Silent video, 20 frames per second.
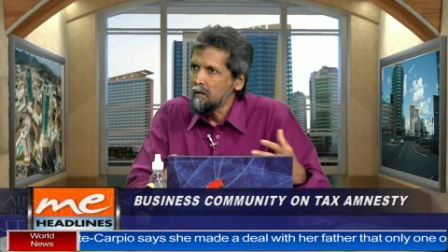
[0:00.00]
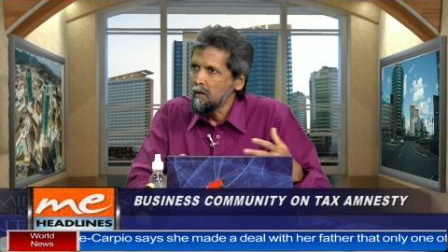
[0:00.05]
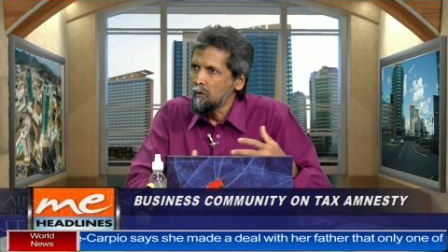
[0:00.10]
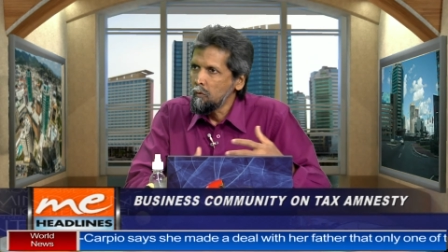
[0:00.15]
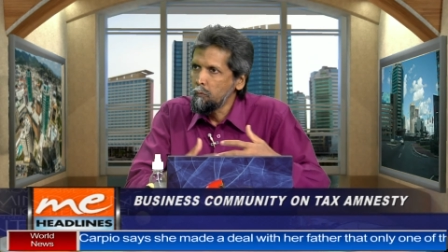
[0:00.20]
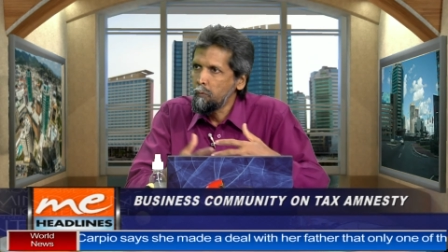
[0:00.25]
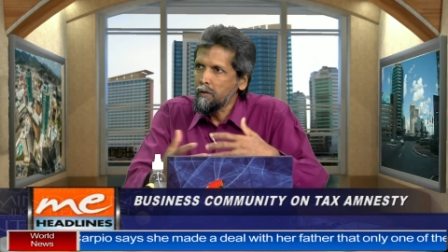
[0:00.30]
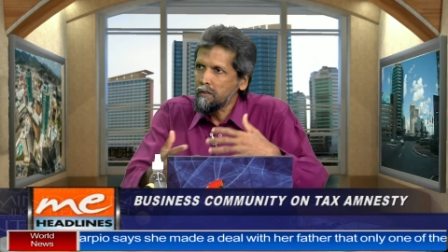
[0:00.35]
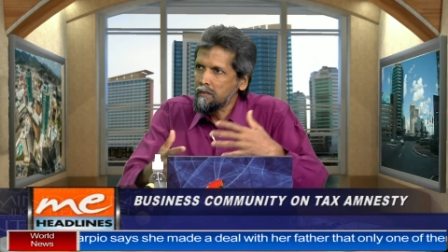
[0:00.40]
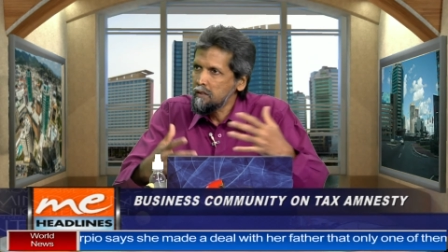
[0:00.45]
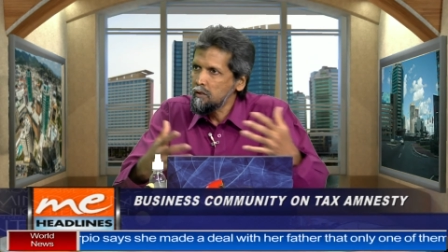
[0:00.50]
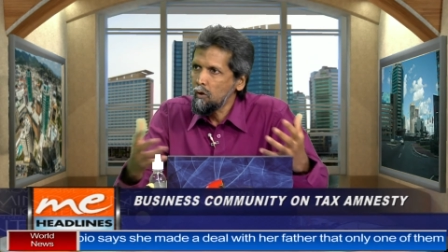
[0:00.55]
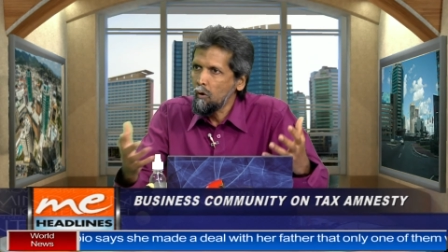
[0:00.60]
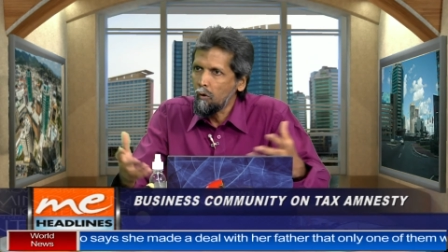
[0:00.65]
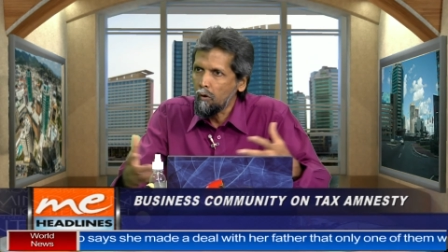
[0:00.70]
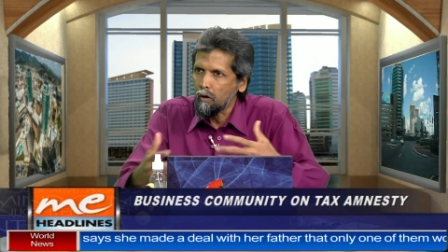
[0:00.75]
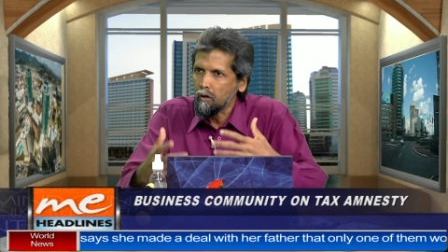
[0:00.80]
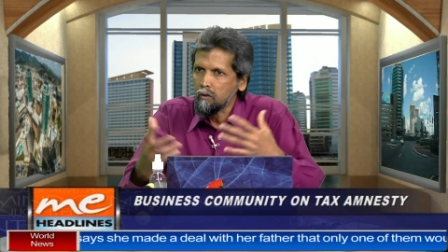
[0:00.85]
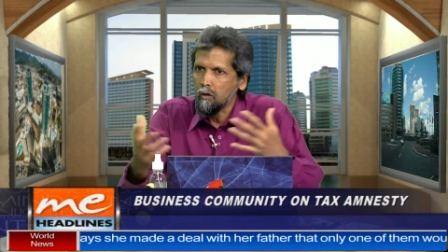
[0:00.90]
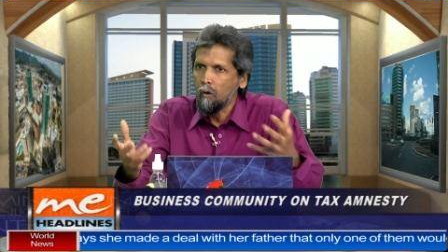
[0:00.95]
with
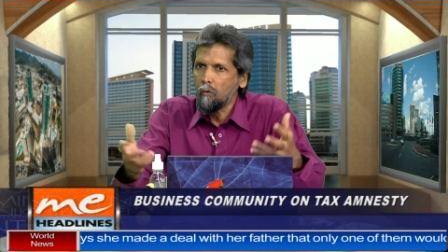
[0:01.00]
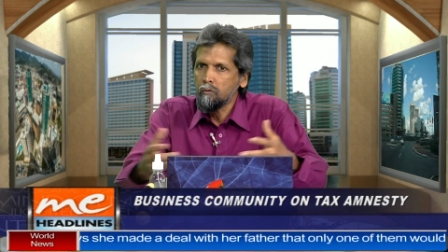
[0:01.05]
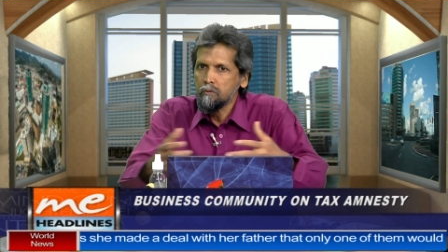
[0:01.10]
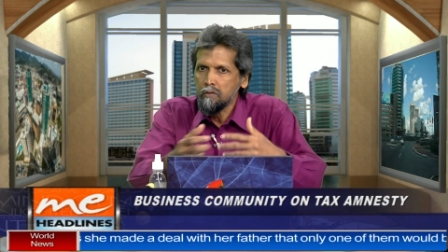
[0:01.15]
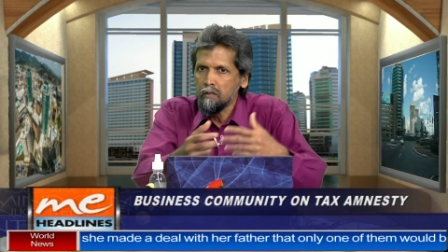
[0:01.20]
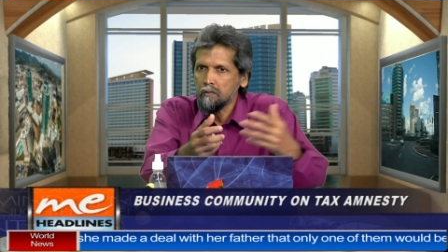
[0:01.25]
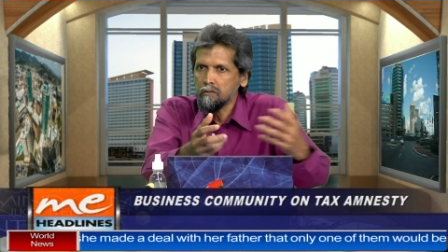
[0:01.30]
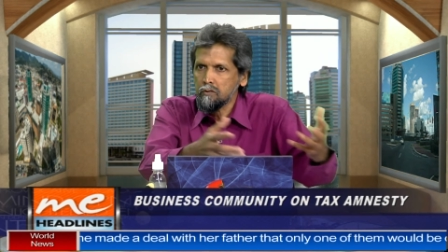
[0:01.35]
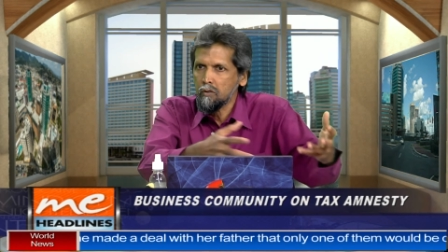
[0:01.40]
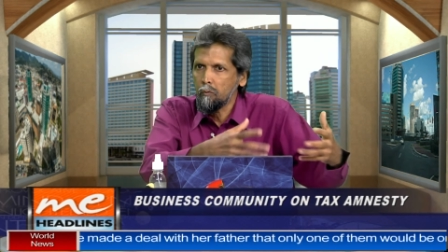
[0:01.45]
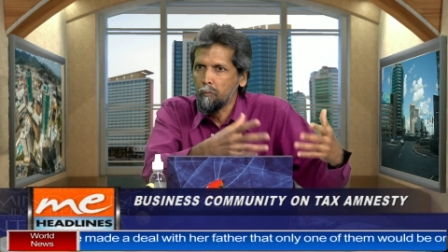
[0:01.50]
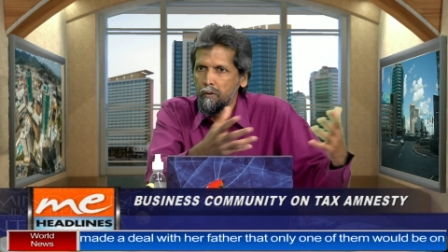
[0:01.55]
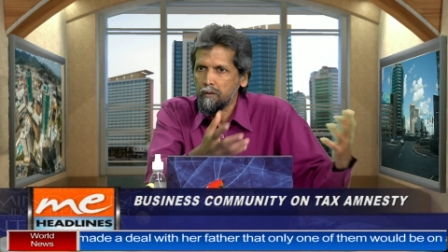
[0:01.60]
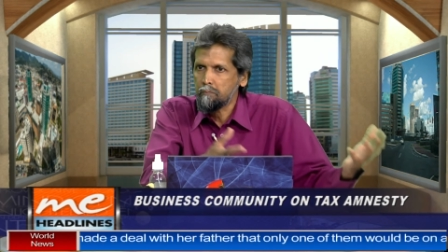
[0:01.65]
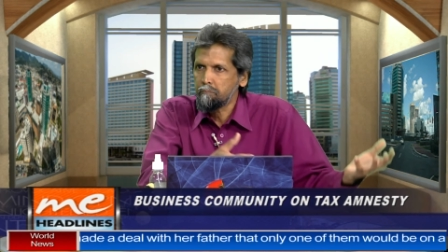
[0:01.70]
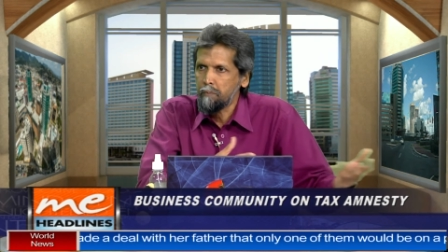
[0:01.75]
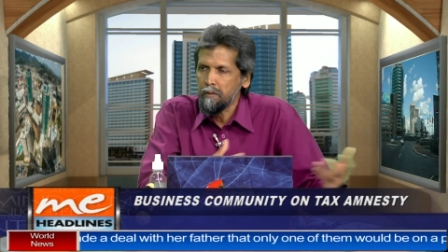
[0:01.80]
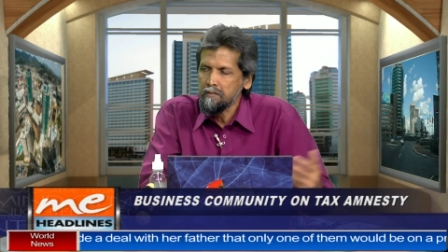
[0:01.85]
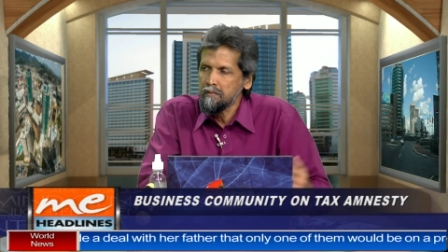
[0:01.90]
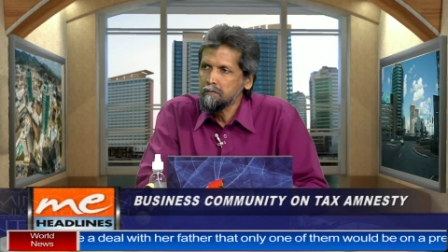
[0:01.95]
your accountants or
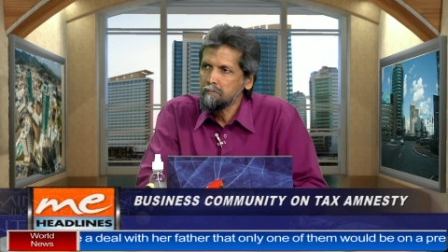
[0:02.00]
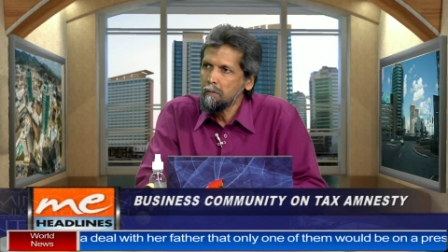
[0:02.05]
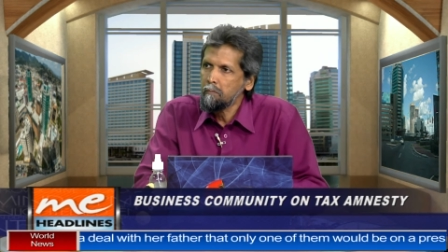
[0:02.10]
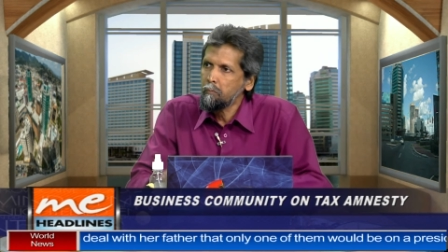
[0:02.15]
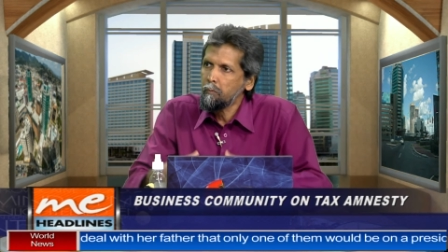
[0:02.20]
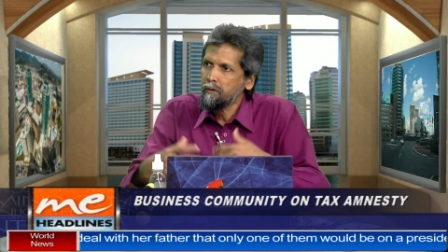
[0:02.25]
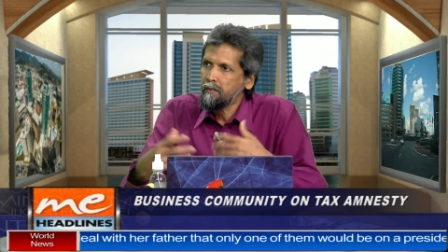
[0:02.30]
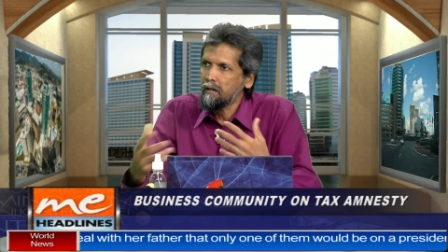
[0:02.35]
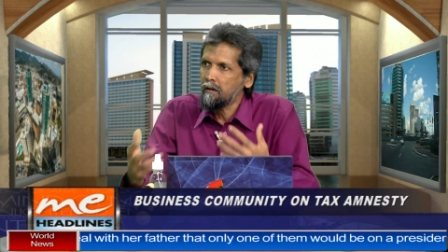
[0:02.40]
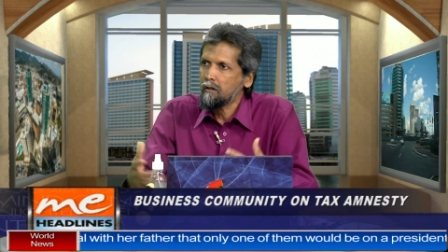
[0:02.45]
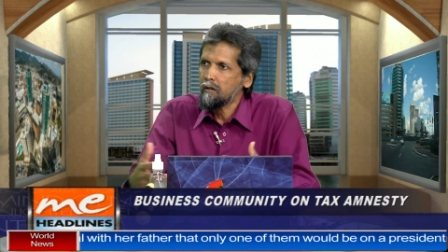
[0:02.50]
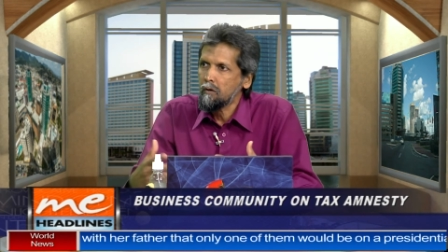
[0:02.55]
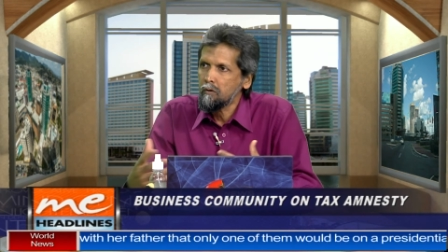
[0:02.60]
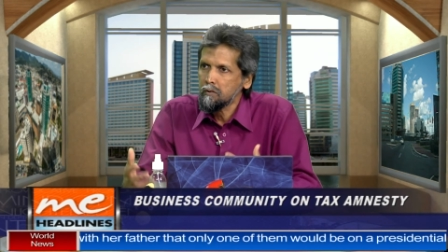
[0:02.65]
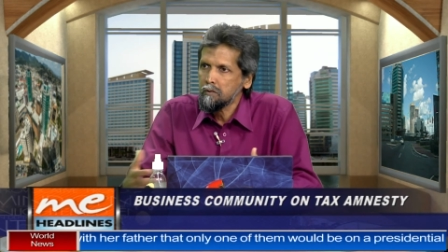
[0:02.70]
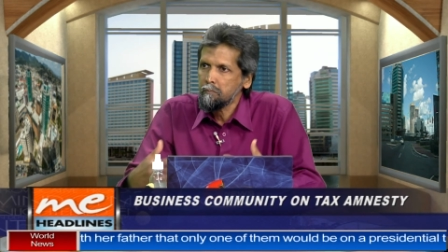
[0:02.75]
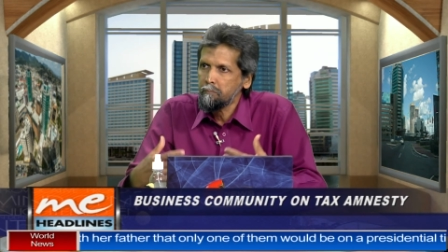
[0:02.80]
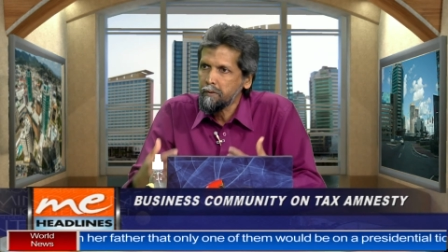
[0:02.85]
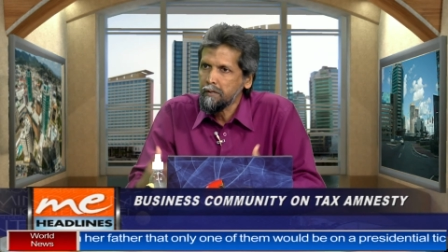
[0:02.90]
with business people with their accountants?